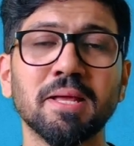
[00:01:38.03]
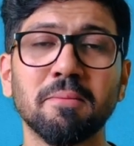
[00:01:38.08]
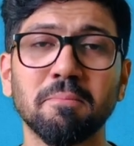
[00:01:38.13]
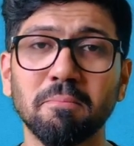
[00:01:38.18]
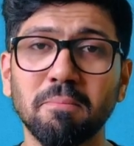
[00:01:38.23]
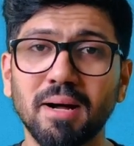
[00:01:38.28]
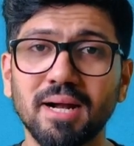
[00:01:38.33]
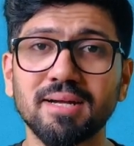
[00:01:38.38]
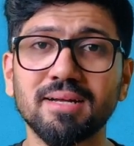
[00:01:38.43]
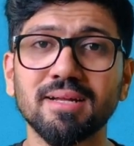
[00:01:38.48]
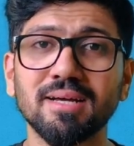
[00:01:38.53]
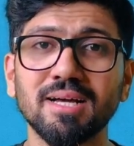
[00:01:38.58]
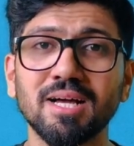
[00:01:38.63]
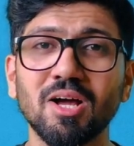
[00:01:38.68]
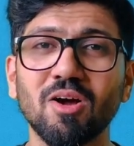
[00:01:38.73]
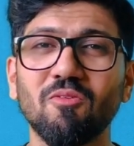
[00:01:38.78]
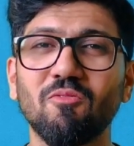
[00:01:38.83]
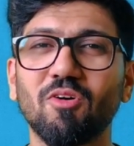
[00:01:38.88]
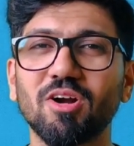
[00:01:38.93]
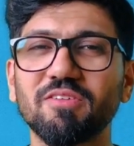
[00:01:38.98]
But
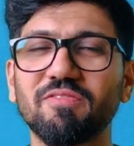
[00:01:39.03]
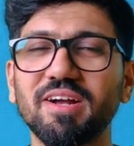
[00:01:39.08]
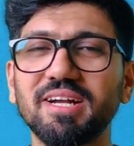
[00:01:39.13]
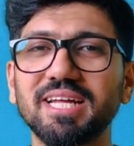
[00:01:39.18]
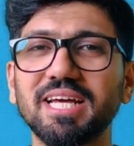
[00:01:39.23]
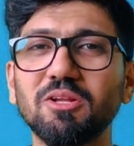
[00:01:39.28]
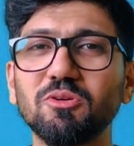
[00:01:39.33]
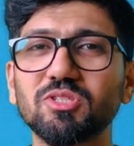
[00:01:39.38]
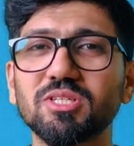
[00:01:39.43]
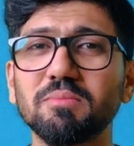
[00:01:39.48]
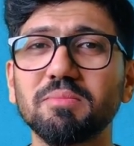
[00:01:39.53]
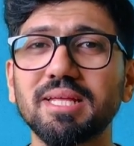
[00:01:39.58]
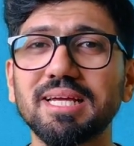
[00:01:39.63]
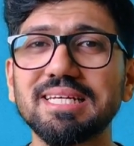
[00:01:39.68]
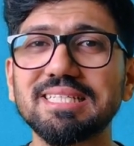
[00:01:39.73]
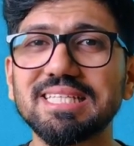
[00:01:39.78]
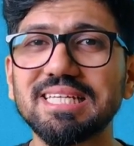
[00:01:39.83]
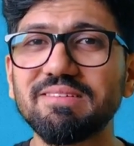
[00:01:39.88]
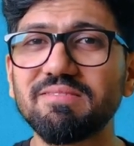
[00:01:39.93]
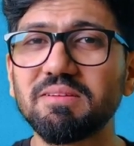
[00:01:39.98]
what if I tell you something
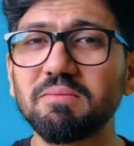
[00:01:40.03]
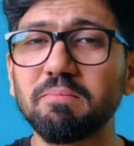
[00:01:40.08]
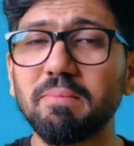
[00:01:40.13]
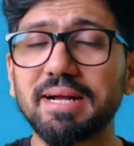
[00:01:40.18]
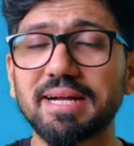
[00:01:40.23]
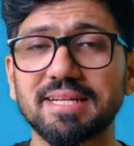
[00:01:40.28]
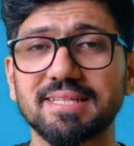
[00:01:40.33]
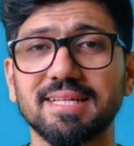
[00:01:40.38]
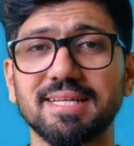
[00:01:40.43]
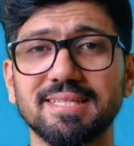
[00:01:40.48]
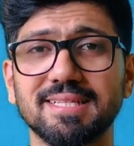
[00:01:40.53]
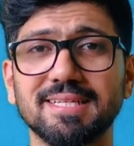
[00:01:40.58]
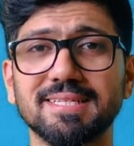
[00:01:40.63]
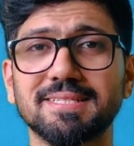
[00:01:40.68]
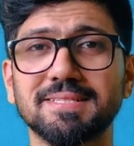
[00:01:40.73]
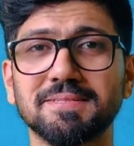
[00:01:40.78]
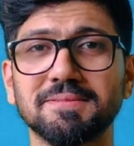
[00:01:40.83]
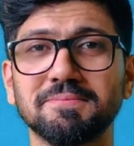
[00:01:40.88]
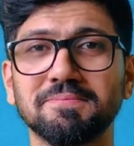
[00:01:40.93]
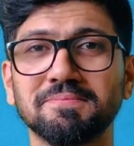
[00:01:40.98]
is even better than
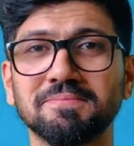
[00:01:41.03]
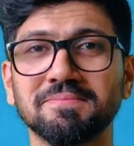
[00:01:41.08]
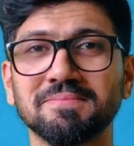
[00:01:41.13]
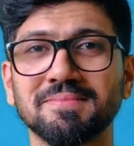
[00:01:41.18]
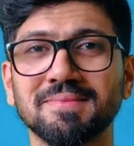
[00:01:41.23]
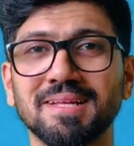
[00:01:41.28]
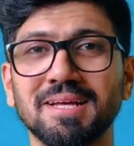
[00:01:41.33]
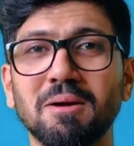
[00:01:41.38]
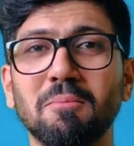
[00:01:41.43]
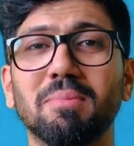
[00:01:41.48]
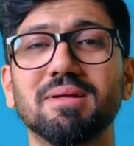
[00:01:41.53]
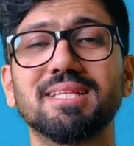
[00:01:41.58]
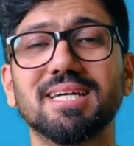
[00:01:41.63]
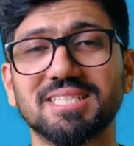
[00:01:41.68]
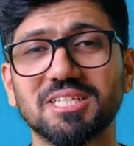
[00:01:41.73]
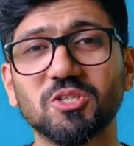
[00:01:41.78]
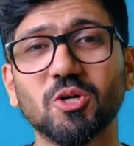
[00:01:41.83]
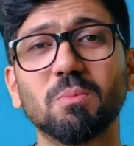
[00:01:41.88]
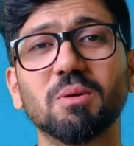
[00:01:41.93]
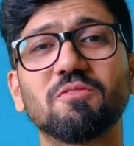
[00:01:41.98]
this? But
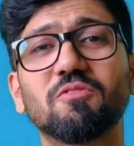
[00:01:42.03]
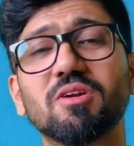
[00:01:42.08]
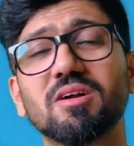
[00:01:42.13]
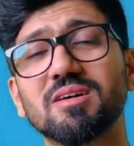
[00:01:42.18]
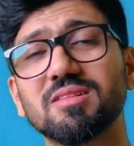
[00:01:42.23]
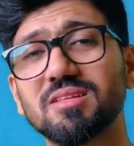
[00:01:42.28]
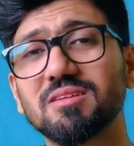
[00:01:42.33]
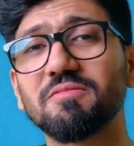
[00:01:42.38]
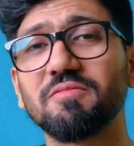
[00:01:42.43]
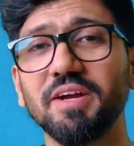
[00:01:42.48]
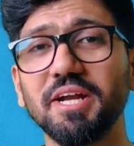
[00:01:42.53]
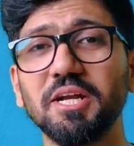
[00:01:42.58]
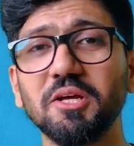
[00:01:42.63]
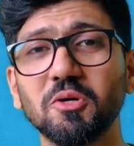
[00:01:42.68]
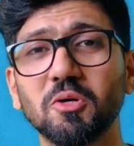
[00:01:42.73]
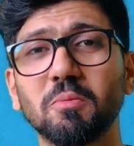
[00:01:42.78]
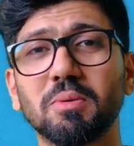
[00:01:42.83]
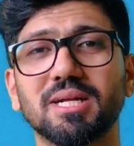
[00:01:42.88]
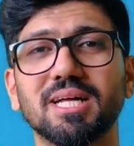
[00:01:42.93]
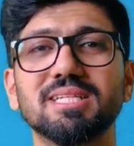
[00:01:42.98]
that's a topic for another
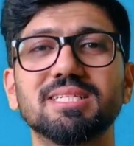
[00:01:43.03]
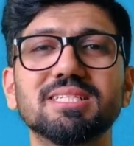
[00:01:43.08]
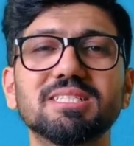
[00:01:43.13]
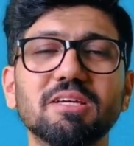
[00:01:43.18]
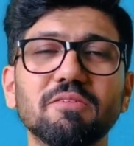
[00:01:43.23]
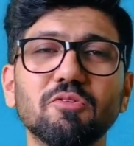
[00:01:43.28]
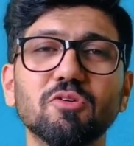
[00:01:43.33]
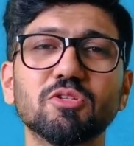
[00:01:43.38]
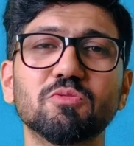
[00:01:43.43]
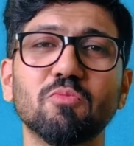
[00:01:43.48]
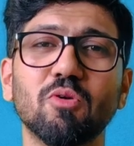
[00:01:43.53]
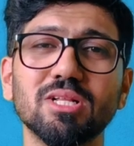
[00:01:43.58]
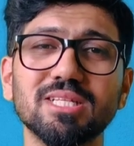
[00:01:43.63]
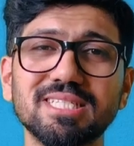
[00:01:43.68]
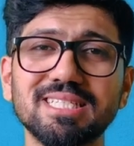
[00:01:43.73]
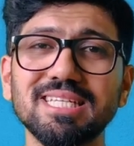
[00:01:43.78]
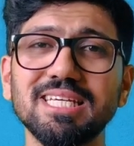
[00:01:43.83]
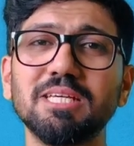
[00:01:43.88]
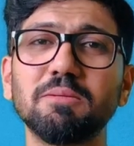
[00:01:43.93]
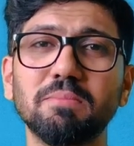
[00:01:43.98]
video, but I'll just give you a small
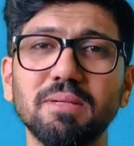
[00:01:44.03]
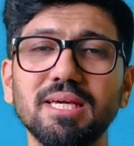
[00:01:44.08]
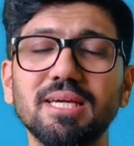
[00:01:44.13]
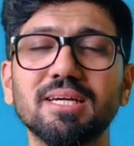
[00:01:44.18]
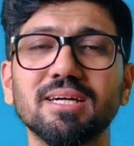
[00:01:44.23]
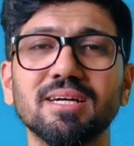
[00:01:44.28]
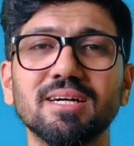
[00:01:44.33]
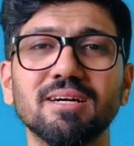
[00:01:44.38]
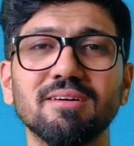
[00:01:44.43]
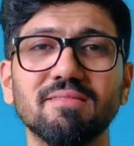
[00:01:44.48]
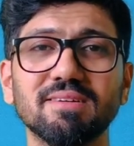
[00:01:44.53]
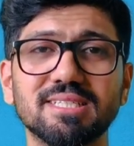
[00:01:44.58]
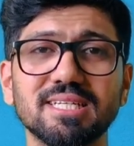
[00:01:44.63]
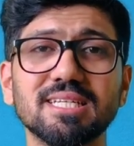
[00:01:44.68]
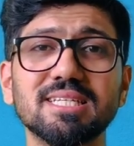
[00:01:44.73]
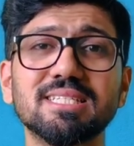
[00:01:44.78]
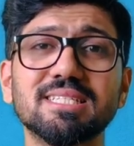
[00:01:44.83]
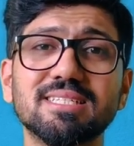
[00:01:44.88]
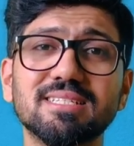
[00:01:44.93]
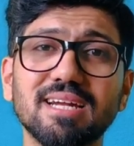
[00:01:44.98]
sneak peek, which
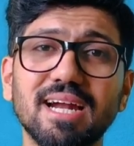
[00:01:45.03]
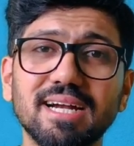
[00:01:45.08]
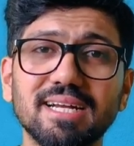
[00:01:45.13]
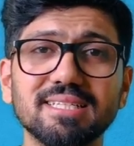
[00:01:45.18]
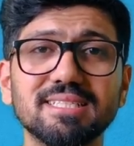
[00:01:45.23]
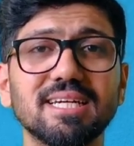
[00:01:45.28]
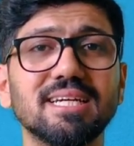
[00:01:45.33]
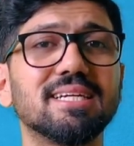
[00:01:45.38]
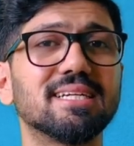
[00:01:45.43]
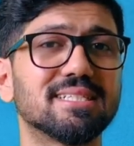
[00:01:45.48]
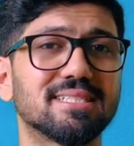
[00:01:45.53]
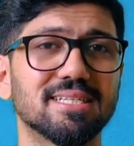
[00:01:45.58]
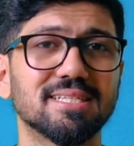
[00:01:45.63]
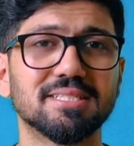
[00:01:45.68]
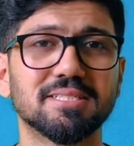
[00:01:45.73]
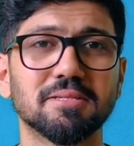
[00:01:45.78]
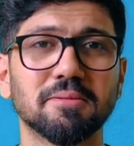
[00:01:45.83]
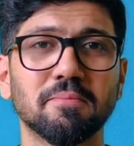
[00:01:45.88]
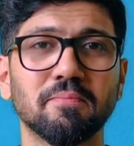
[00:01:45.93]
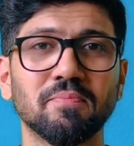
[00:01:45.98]
is strategy
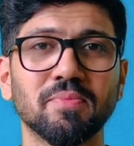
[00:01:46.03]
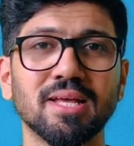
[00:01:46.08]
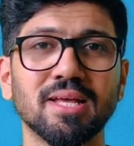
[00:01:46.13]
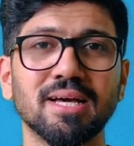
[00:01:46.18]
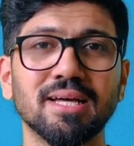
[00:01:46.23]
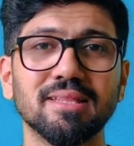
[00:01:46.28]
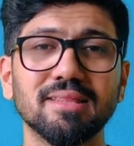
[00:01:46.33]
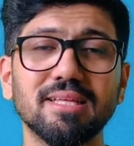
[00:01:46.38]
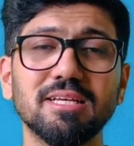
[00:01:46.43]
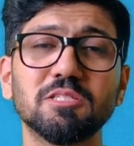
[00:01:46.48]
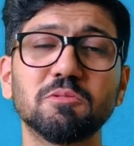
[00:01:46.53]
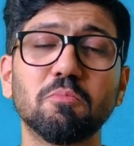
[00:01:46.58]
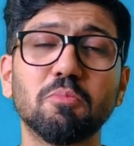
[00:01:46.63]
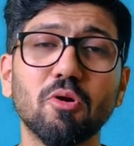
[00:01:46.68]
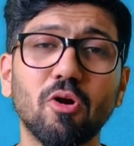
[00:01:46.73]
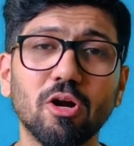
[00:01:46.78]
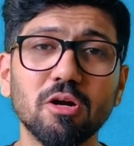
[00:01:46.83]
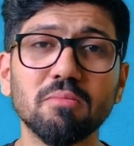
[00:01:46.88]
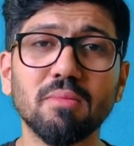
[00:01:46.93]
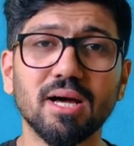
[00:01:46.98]
indices. These
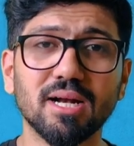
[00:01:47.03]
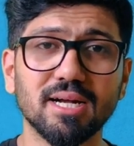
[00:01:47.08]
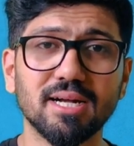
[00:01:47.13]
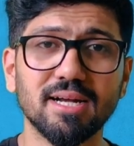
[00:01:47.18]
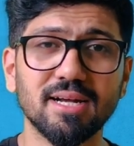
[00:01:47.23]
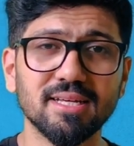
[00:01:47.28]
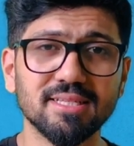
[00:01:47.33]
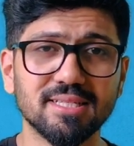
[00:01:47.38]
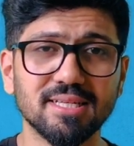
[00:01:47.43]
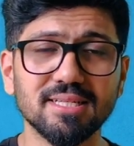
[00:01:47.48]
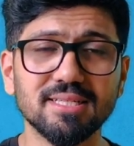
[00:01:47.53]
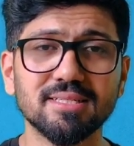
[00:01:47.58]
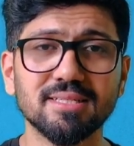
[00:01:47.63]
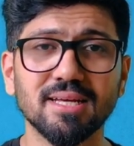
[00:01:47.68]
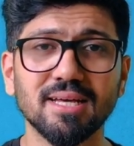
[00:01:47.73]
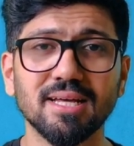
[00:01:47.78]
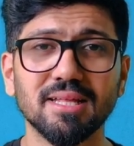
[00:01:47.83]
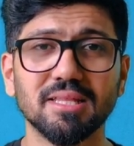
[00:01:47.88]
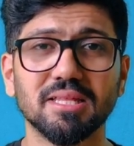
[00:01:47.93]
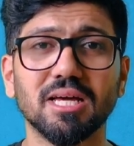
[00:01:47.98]
broad market indices,
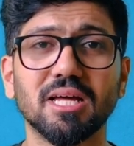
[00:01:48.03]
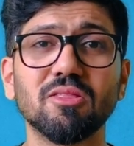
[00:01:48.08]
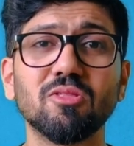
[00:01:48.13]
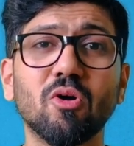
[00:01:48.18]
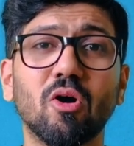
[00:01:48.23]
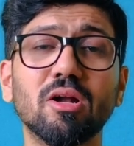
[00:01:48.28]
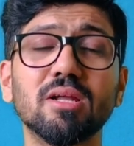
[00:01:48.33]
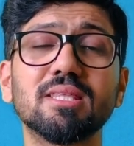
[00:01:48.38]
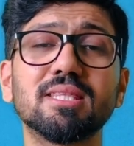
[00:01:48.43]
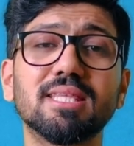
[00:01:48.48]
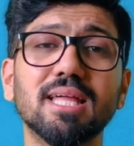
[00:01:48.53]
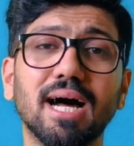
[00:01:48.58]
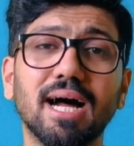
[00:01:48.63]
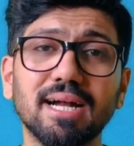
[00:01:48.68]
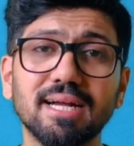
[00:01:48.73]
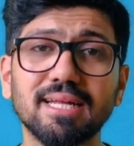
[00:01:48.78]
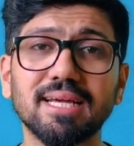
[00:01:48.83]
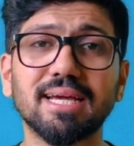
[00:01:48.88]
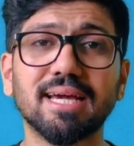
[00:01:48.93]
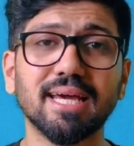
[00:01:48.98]
they are not
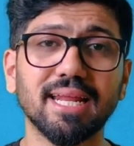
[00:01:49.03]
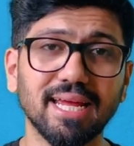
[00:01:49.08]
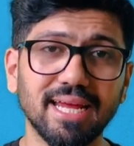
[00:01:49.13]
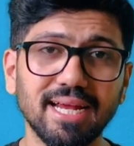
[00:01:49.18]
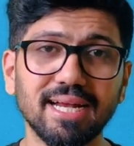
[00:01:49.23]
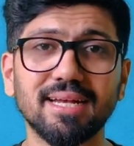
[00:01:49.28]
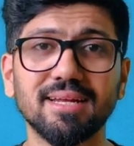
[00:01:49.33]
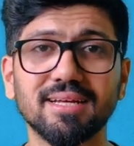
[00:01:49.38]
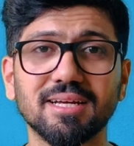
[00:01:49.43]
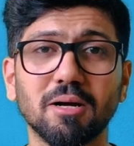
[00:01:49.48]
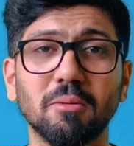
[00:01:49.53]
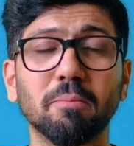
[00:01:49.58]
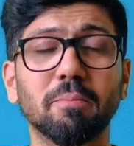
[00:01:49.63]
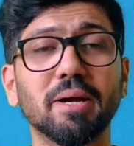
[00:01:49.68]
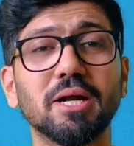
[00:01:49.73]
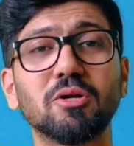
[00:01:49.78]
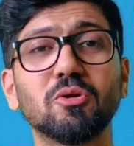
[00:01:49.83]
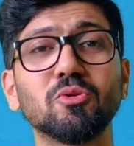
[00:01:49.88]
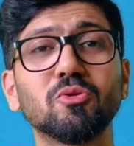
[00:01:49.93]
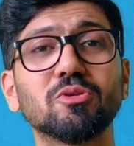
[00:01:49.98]
that great
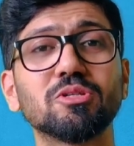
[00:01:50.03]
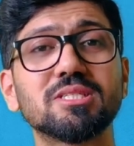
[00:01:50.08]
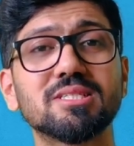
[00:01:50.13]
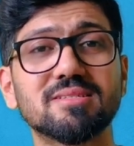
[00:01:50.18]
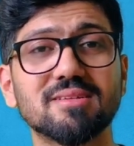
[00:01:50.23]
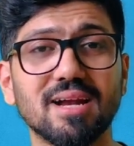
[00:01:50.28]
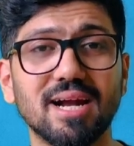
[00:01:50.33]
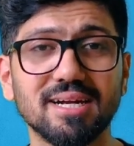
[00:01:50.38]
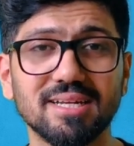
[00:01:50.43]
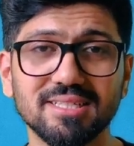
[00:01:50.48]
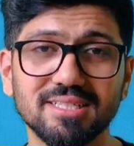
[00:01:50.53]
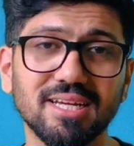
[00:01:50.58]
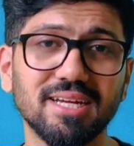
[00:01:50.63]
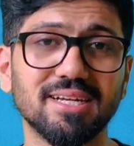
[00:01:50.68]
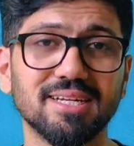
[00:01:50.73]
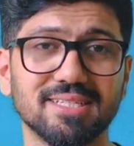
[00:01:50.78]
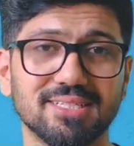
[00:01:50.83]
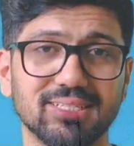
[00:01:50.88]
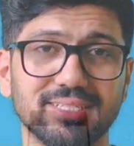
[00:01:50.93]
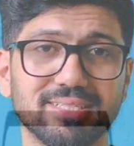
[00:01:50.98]
compared to those strategy
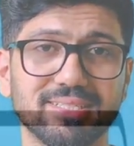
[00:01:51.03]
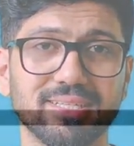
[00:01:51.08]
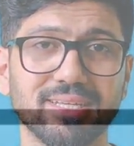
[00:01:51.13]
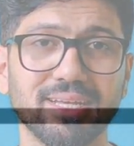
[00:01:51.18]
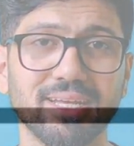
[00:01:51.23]
indices.